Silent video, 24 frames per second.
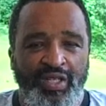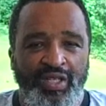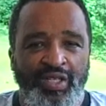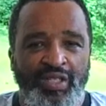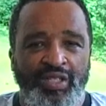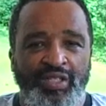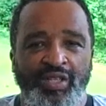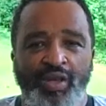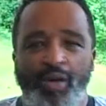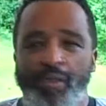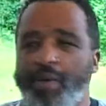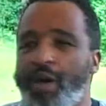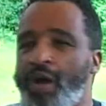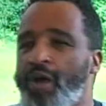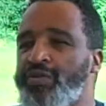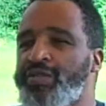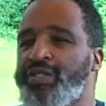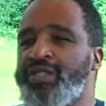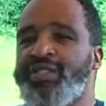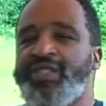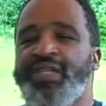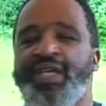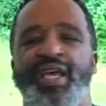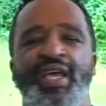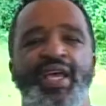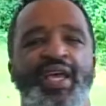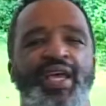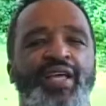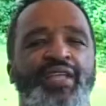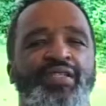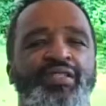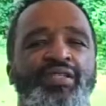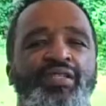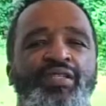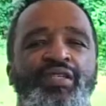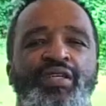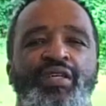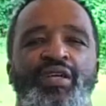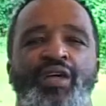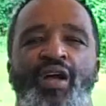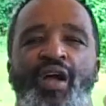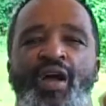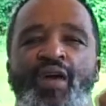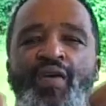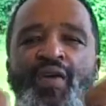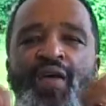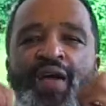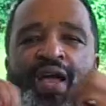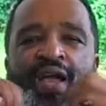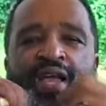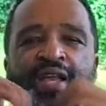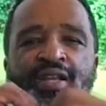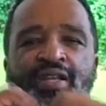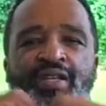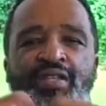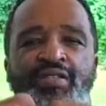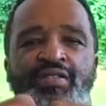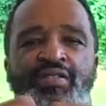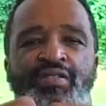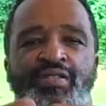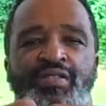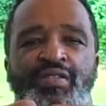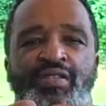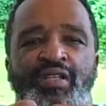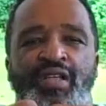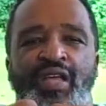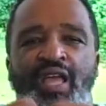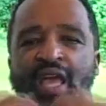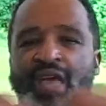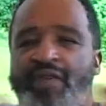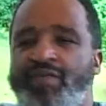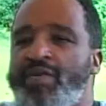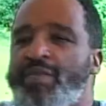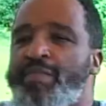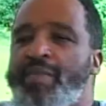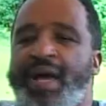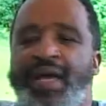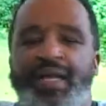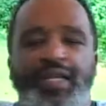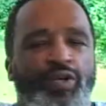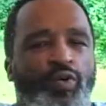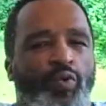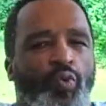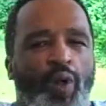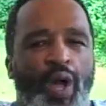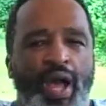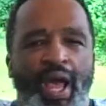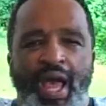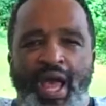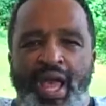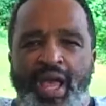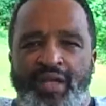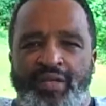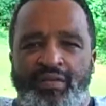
So Moses says, all right, everybody quiet.